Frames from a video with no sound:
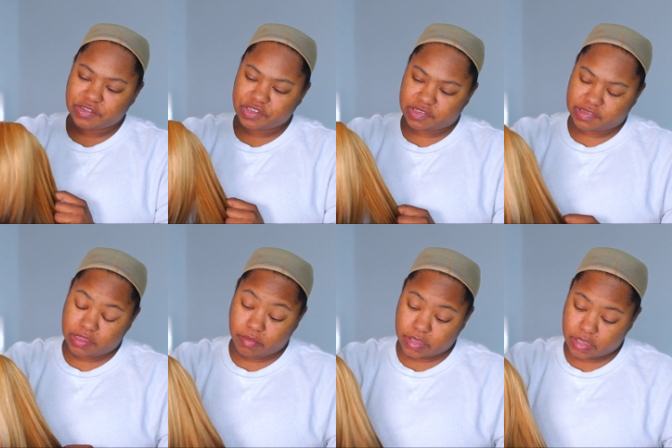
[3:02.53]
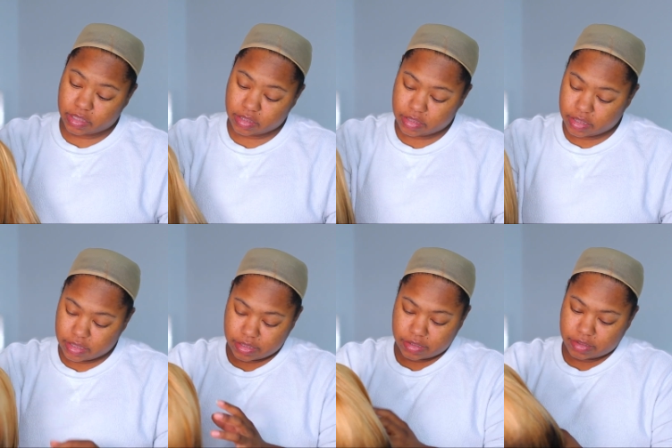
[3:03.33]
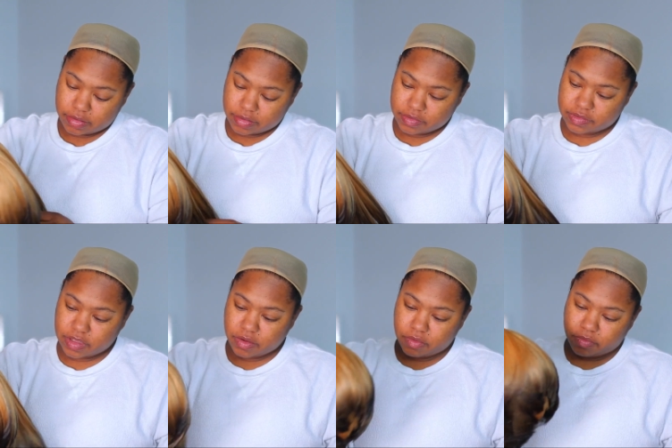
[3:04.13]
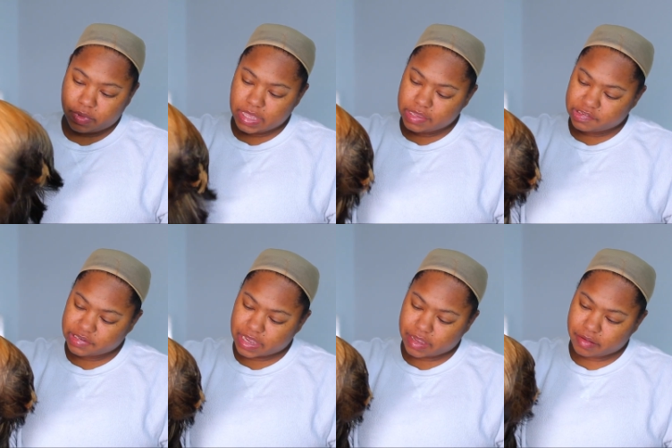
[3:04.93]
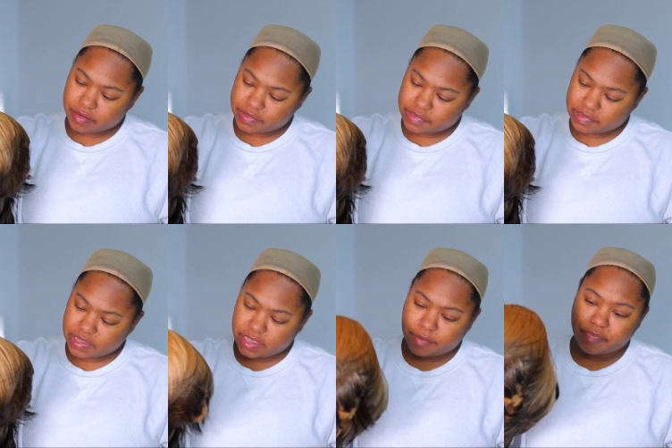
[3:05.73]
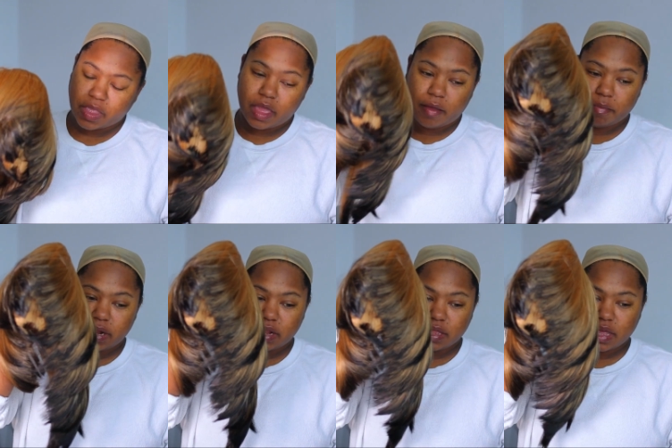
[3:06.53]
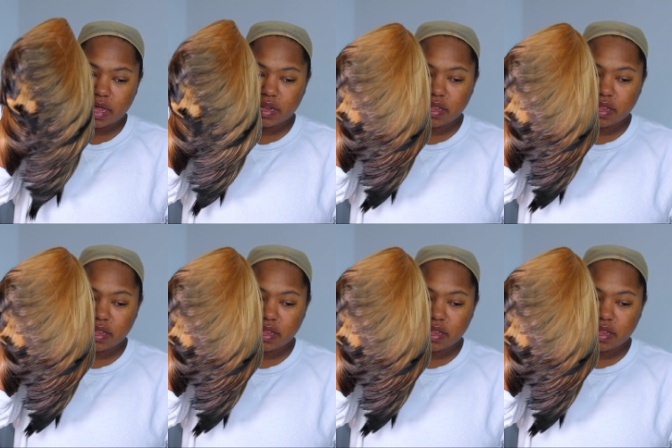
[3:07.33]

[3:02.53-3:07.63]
it's just silky. So we shall see. But it kind